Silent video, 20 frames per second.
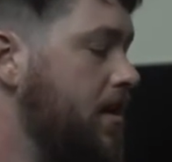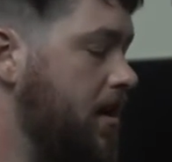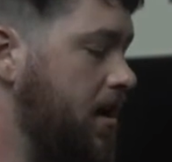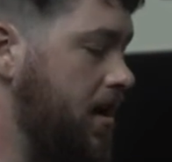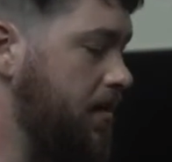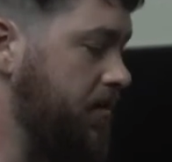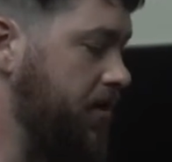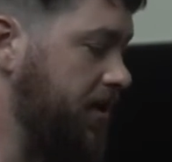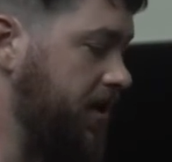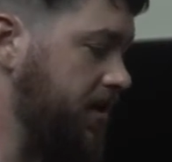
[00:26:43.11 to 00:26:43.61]

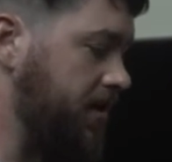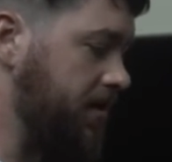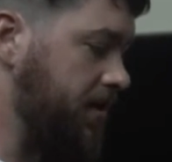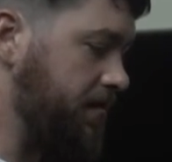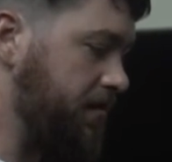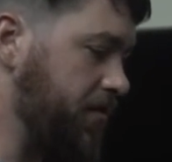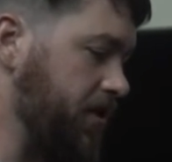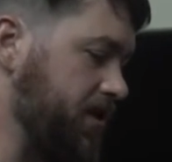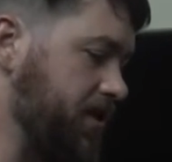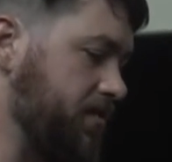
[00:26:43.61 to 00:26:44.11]
um, you can
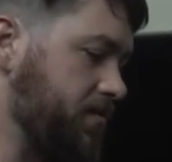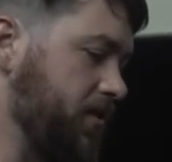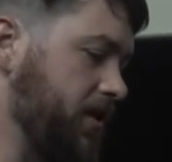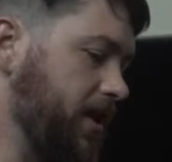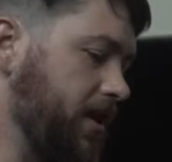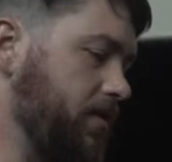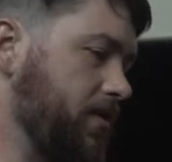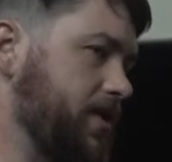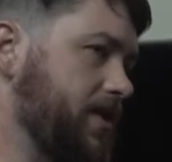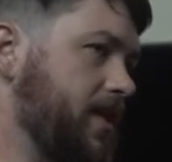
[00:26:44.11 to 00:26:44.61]
build some
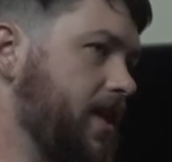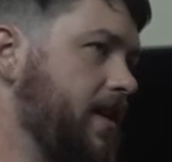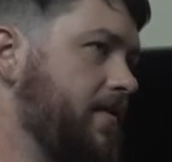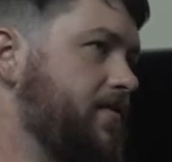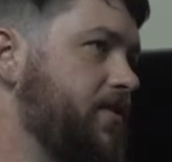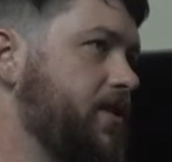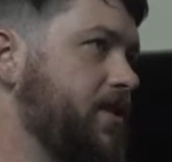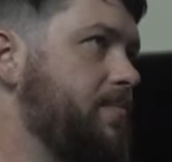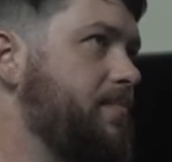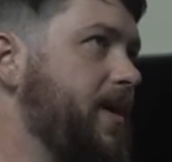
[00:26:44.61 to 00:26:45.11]
really cool
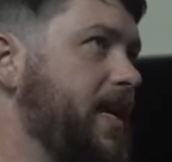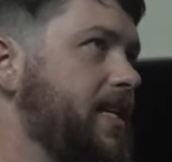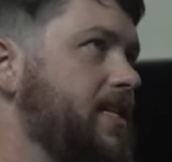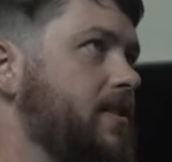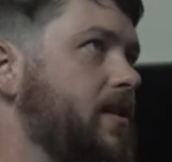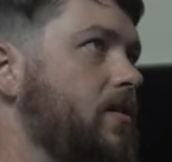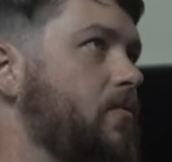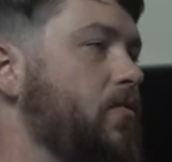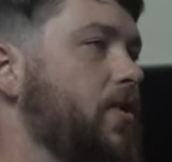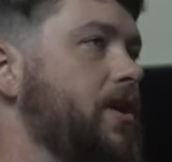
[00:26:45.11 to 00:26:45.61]
stuff just
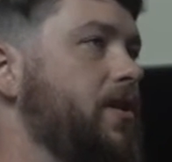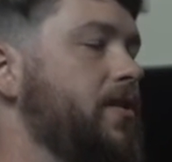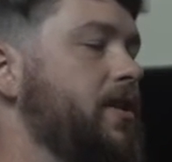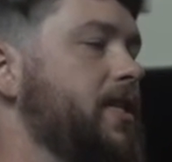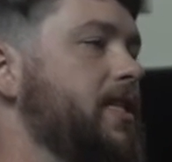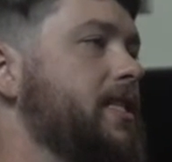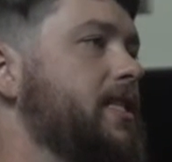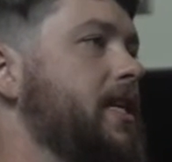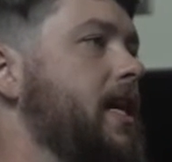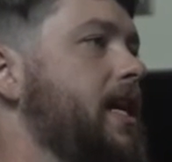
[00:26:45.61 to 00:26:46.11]
based on what you
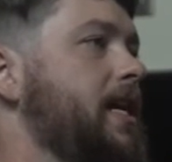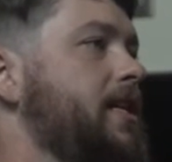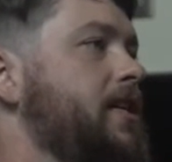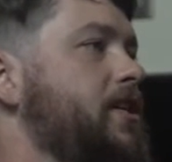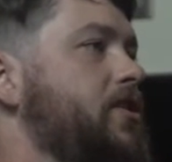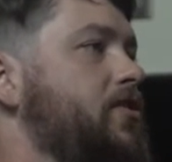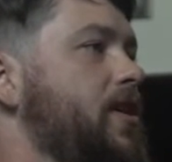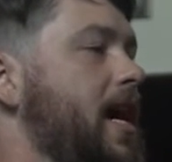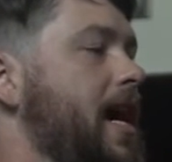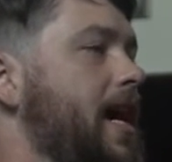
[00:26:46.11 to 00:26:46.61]
decide
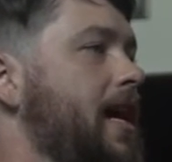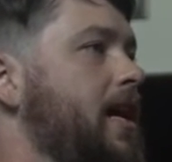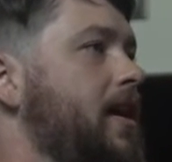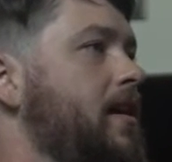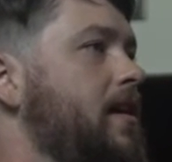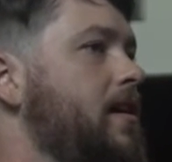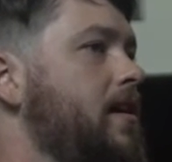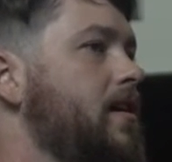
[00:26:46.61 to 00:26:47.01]
to track.